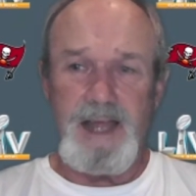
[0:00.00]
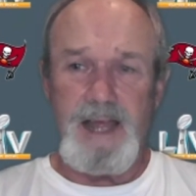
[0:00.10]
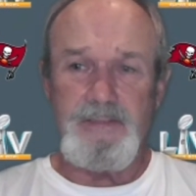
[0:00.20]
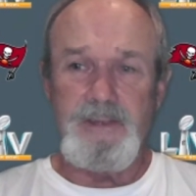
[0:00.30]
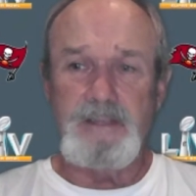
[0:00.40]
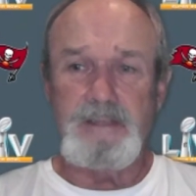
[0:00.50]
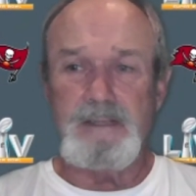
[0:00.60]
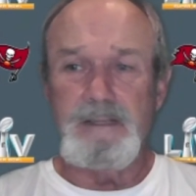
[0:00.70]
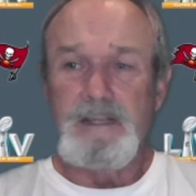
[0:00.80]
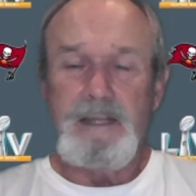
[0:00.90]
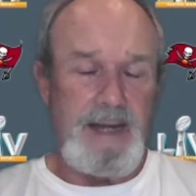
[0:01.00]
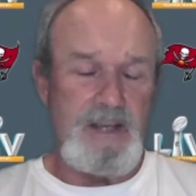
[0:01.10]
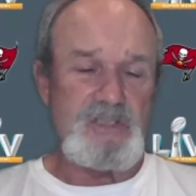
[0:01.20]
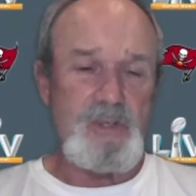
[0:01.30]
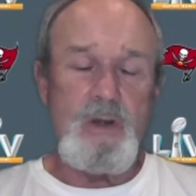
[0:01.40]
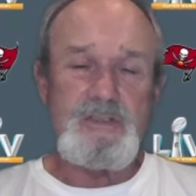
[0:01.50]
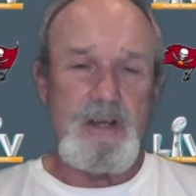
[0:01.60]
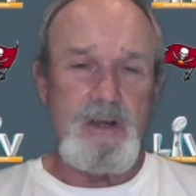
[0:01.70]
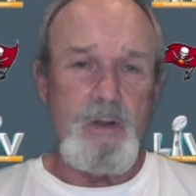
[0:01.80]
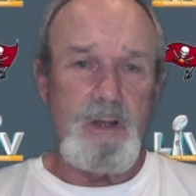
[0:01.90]
I think, and it starts at
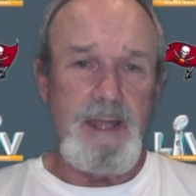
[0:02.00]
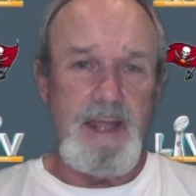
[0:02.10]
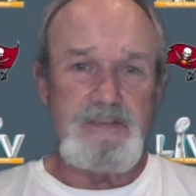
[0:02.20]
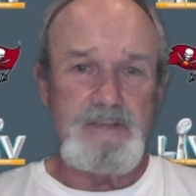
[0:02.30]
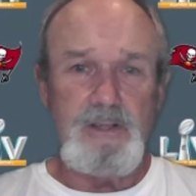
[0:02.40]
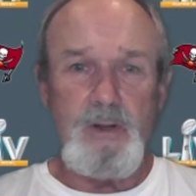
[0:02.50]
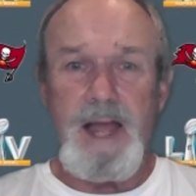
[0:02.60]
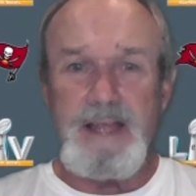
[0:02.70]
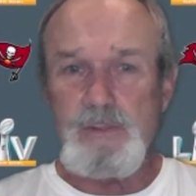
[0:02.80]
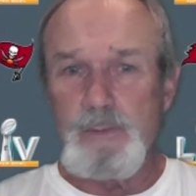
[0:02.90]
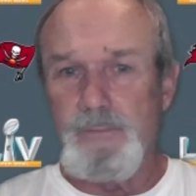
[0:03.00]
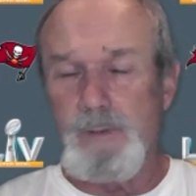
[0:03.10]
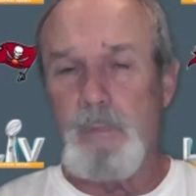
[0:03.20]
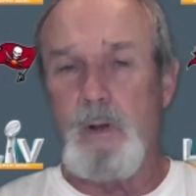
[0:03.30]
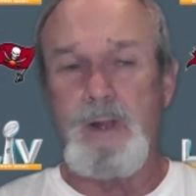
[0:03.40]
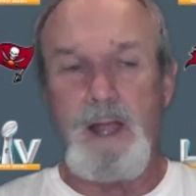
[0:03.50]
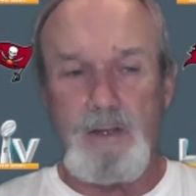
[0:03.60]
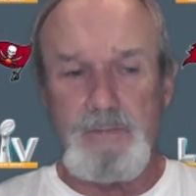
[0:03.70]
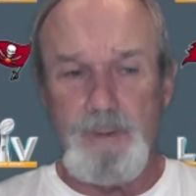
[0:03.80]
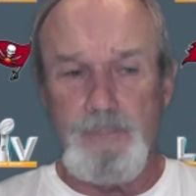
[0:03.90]
an early age, and you know, high school football,
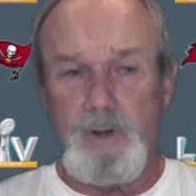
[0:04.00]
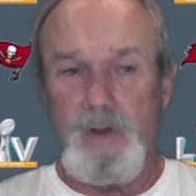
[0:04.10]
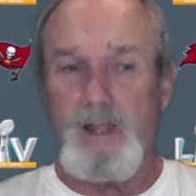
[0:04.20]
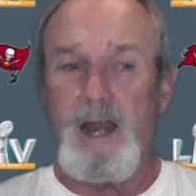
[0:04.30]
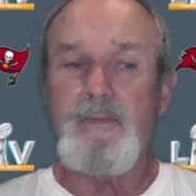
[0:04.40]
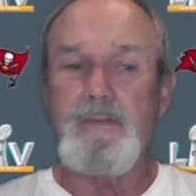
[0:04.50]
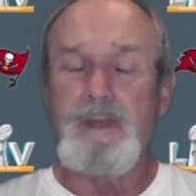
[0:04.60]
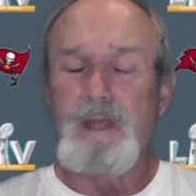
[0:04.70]
college football,